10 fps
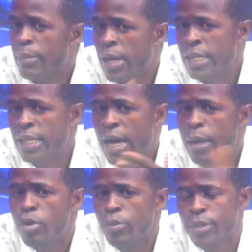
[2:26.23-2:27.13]
the
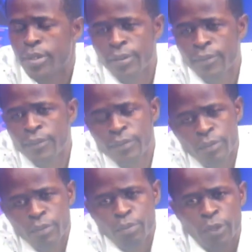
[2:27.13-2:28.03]
armed groups
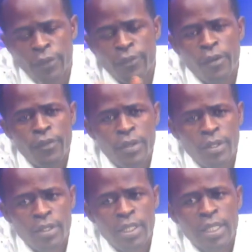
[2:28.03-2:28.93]
involved in
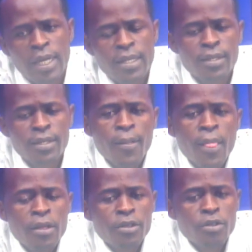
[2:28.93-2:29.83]
this crisis.
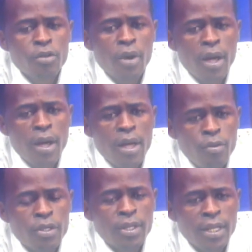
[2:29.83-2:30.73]
So it
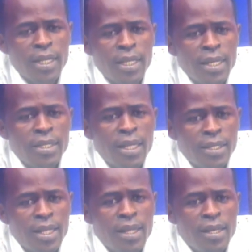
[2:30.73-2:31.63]
was an
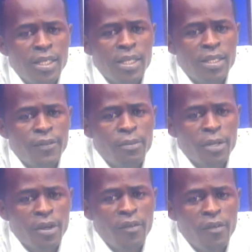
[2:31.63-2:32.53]
excellent initiative from the
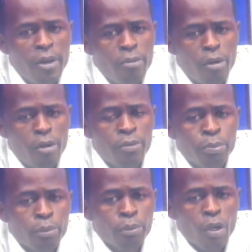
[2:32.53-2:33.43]
government, but
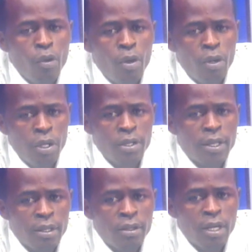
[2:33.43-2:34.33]
it's
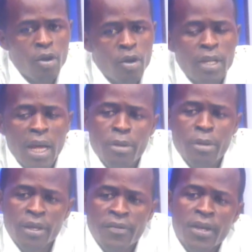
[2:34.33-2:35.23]
the wrong
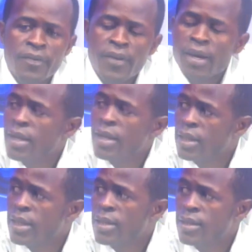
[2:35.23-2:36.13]
time, given the fact that the
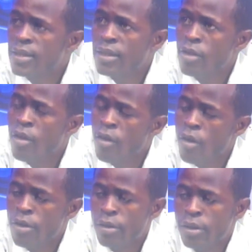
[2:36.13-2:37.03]
crisis is still
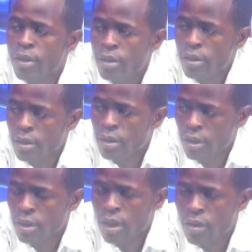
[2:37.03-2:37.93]
ongoing
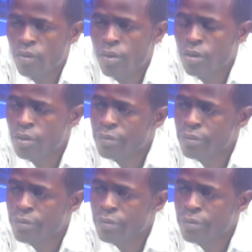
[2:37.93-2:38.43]
in the two regions.